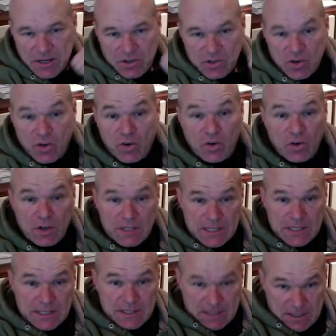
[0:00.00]
So,
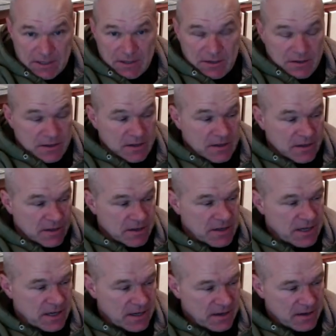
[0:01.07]
and
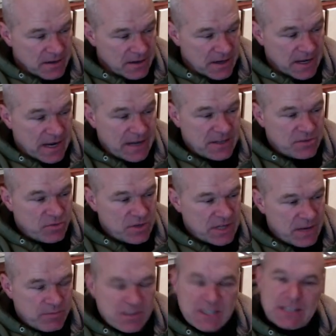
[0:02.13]
that is the reason
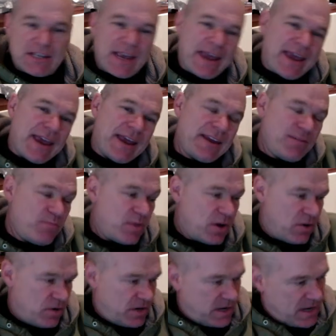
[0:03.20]
I'm sad
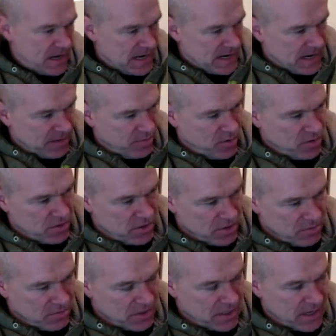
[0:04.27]
about a guy like Paul
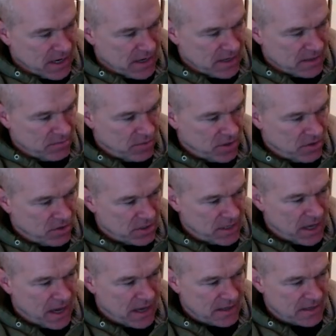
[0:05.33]
Thomas Anderson, because he has it